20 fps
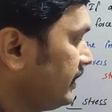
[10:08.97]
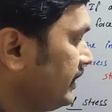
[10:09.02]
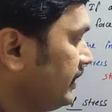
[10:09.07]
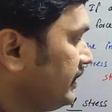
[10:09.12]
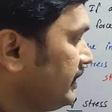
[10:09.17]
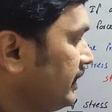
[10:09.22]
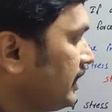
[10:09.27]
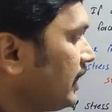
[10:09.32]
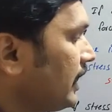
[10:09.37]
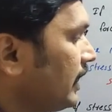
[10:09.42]

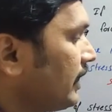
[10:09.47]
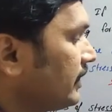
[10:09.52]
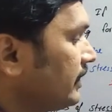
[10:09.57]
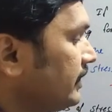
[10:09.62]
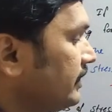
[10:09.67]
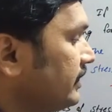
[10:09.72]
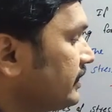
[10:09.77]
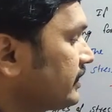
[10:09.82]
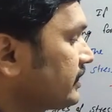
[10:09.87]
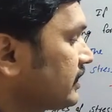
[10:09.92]
area
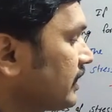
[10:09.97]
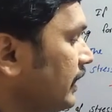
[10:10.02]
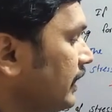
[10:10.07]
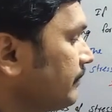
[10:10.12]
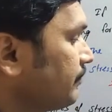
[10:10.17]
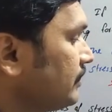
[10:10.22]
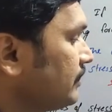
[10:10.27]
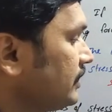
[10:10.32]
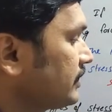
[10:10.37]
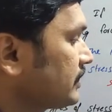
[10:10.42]
in this
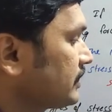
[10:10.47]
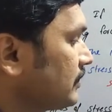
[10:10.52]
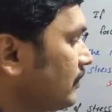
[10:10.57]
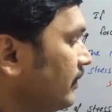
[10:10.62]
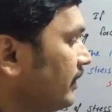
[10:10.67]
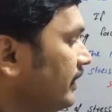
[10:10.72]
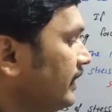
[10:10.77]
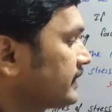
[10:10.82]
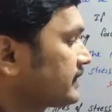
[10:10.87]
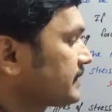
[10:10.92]
time is
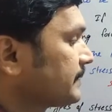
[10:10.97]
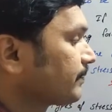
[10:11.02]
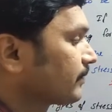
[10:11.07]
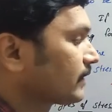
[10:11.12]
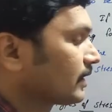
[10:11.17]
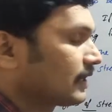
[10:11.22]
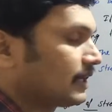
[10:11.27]
known as